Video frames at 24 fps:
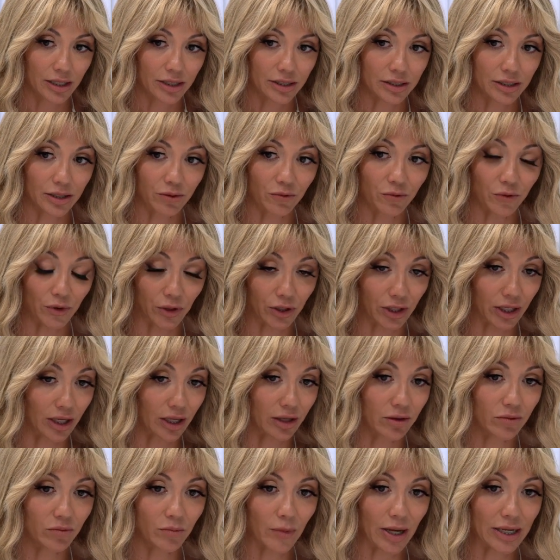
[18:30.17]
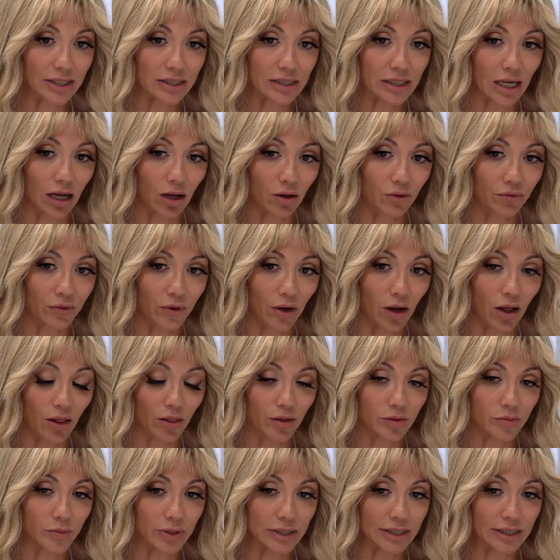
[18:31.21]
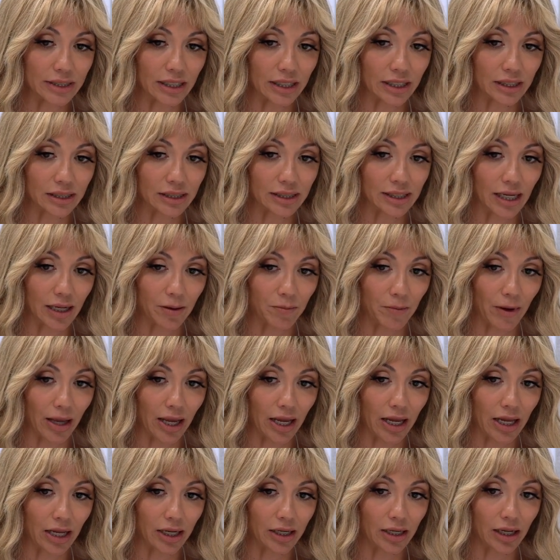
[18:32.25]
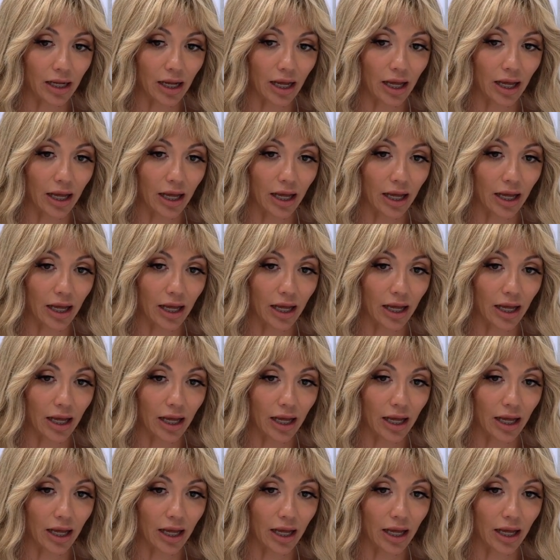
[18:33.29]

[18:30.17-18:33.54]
to forgive myself for all the mistakes I made